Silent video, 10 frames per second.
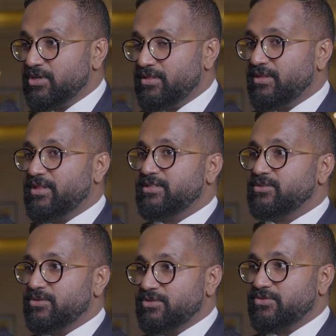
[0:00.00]
I think that's
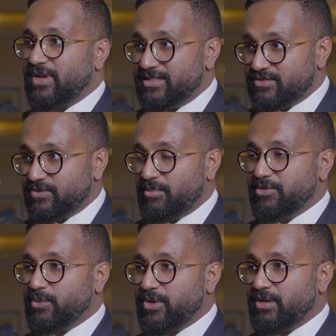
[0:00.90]
going to transform
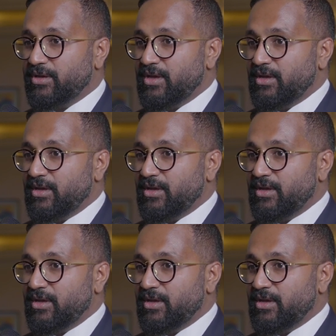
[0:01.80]
the way